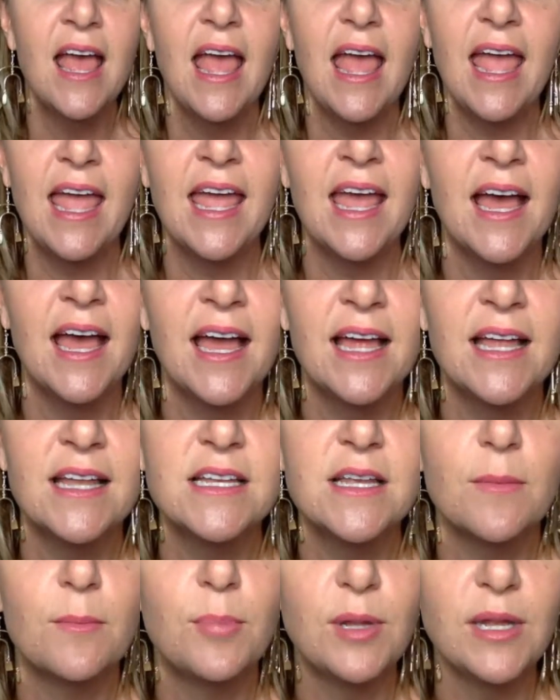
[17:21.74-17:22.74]

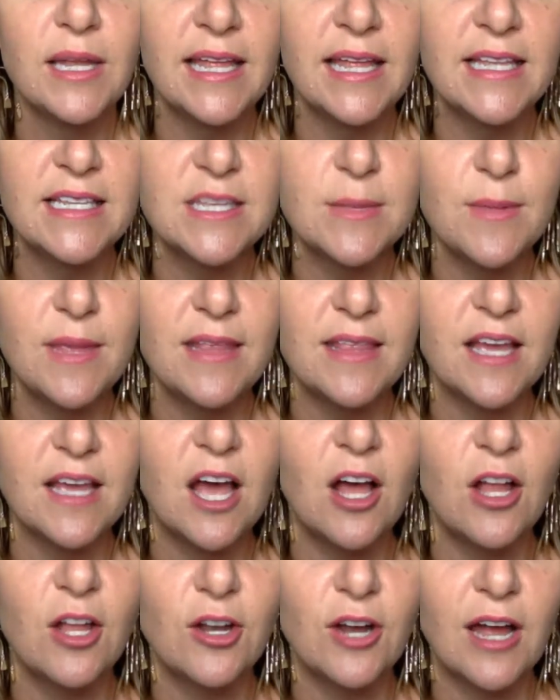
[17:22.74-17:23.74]
and blend to be the
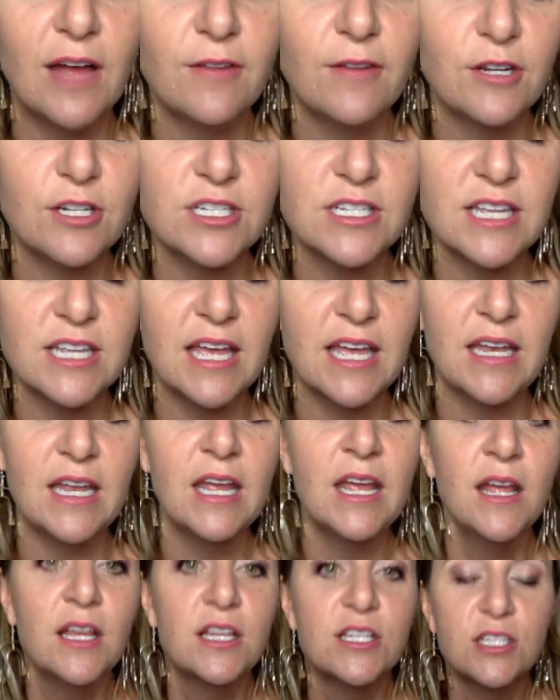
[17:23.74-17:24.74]
color of your skin.
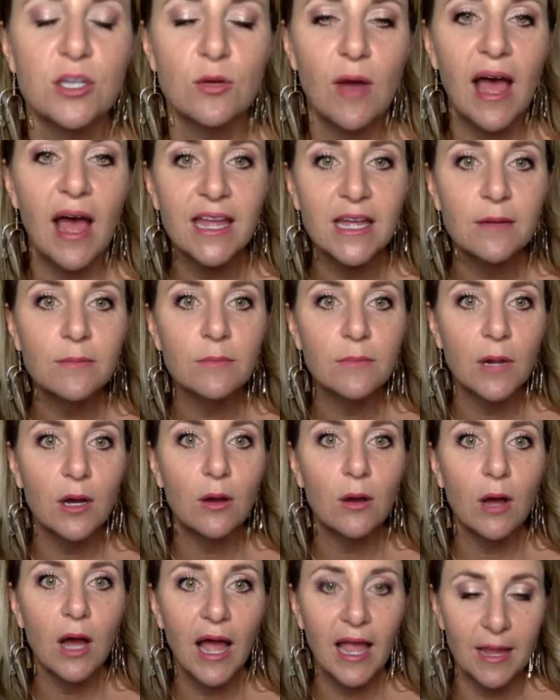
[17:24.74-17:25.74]
So I am,
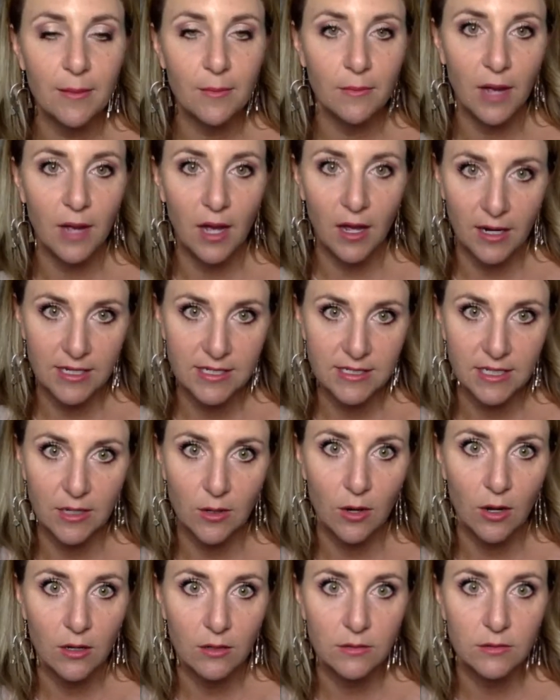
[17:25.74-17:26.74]
I am
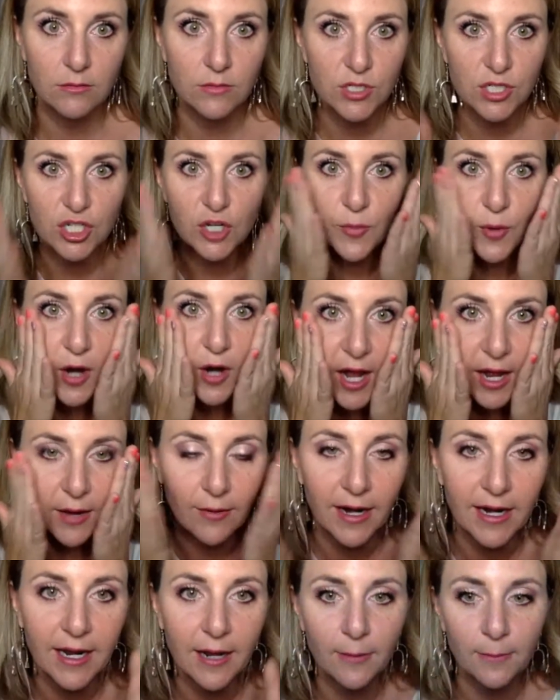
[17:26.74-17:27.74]
honestly super hot
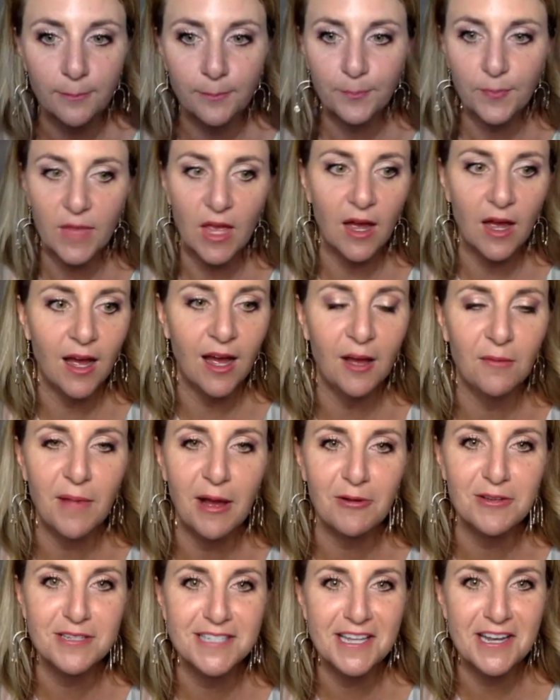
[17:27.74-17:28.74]
right now. Um, I
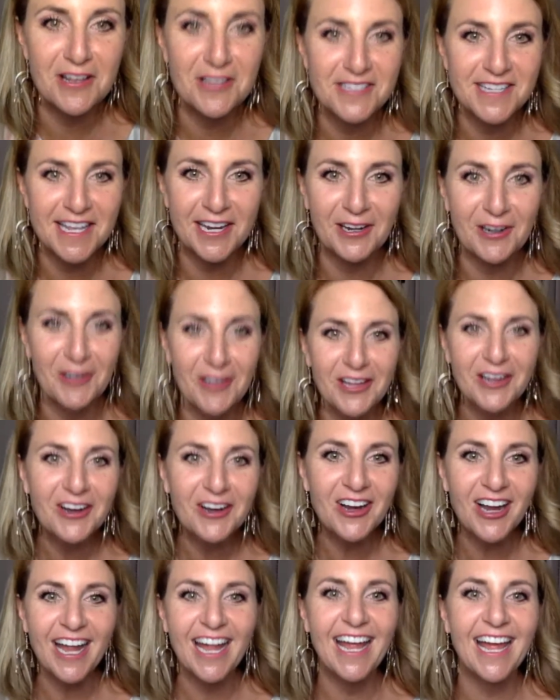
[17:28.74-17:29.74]
was sitting outside
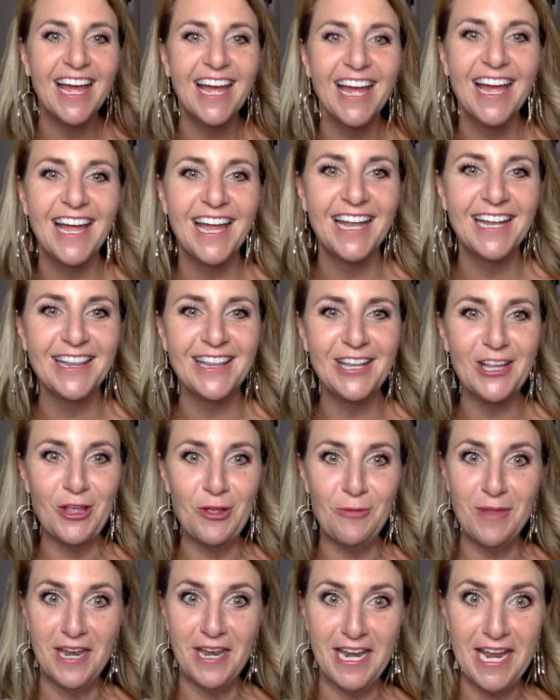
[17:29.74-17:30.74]
earlier and the
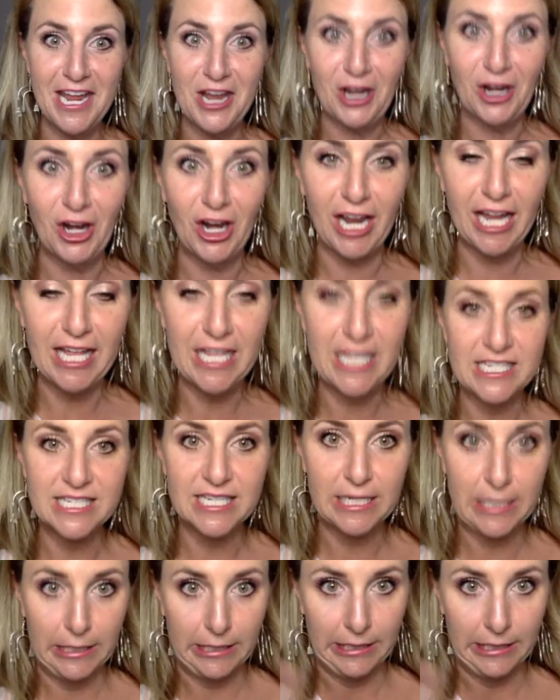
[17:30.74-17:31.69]
humidity here is